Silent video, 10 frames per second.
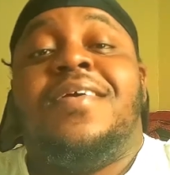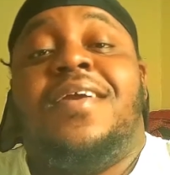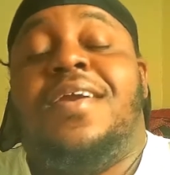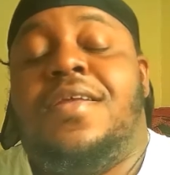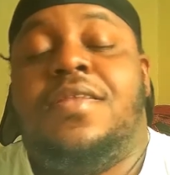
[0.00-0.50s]

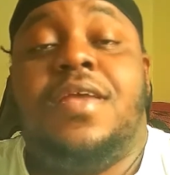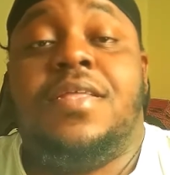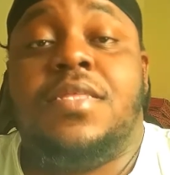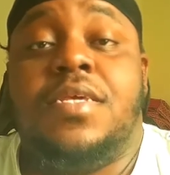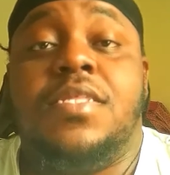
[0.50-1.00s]
and
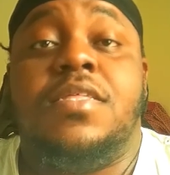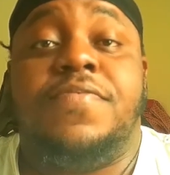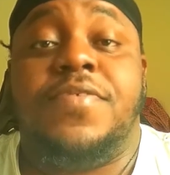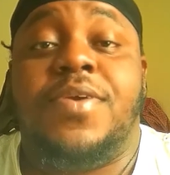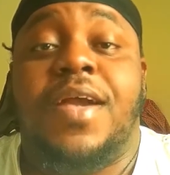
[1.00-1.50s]
that's easy
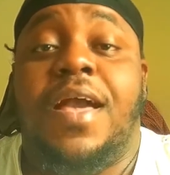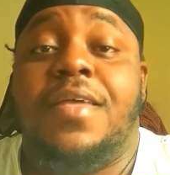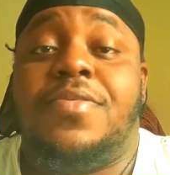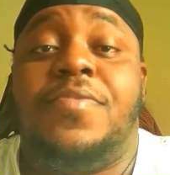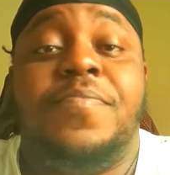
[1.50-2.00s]
for you
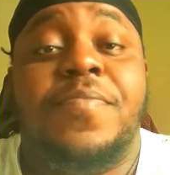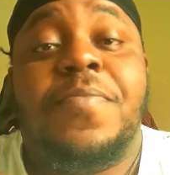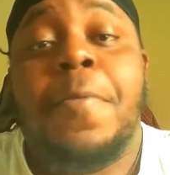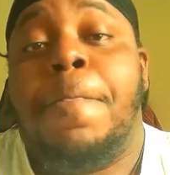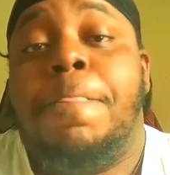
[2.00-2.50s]
guys. So
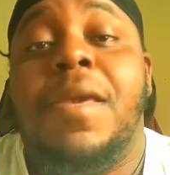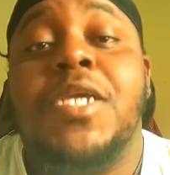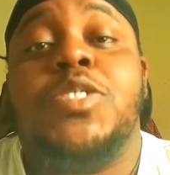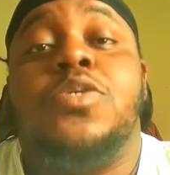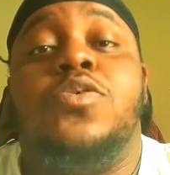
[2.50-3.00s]
make
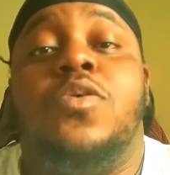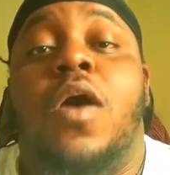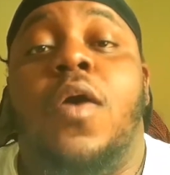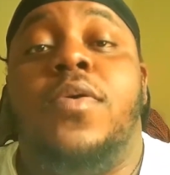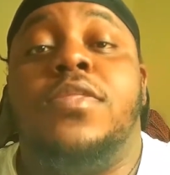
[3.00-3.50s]
sure you
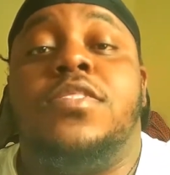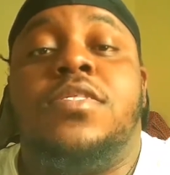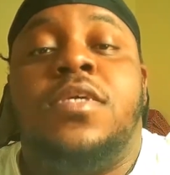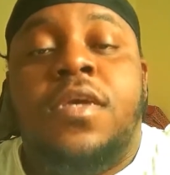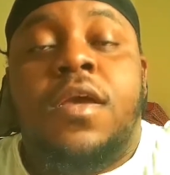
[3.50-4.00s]
always
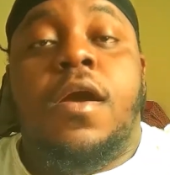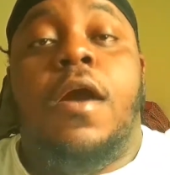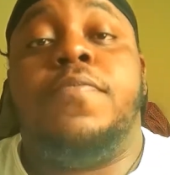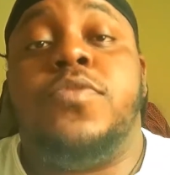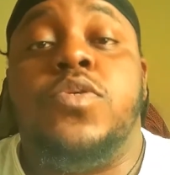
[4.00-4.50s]

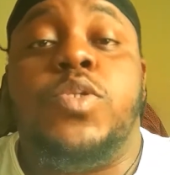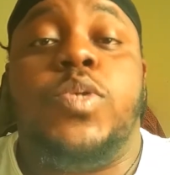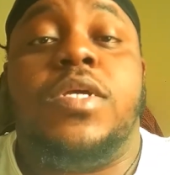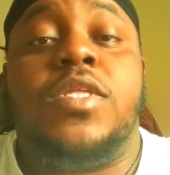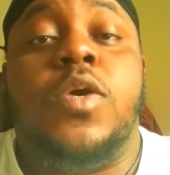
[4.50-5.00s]
up to a
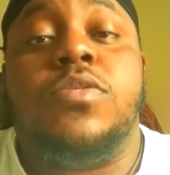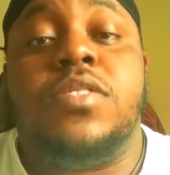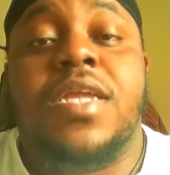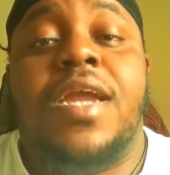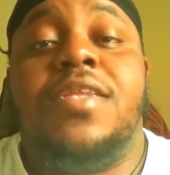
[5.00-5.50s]
dress code
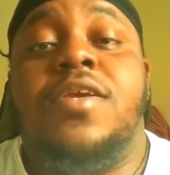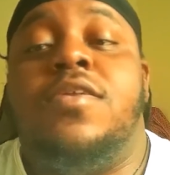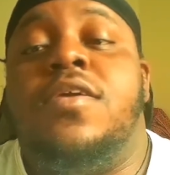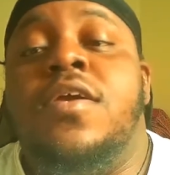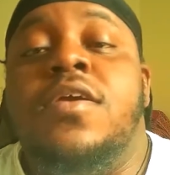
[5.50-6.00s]

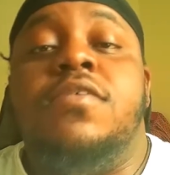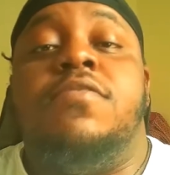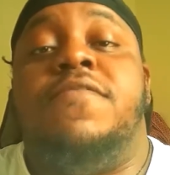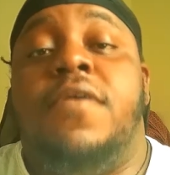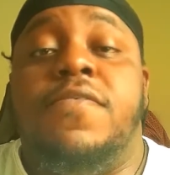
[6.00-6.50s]
standard. You're
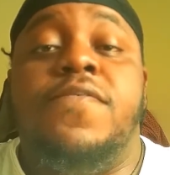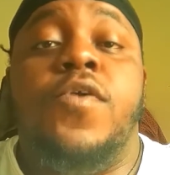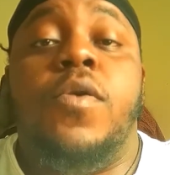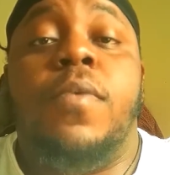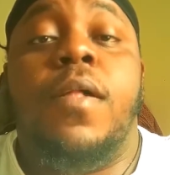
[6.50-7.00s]
very
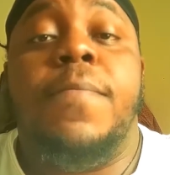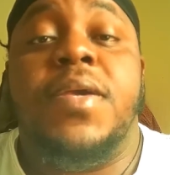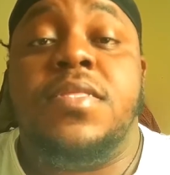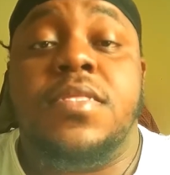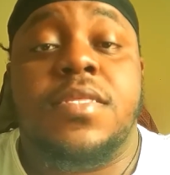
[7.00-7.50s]
formal
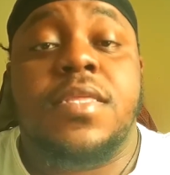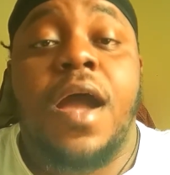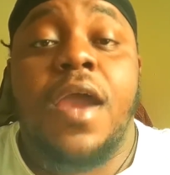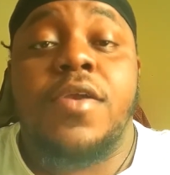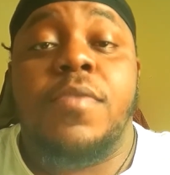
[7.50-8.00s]
business
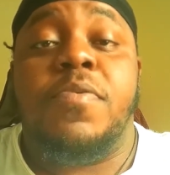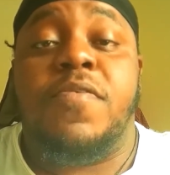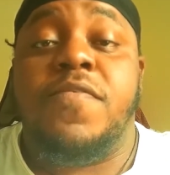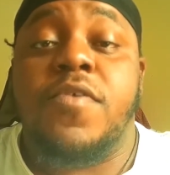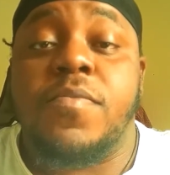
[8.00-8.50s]
attire,
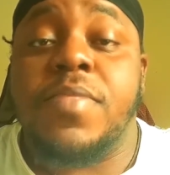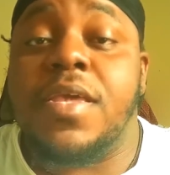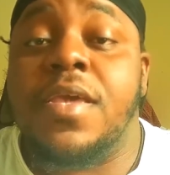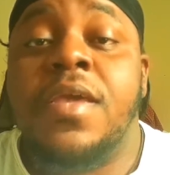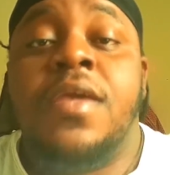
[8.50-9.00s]
preferably.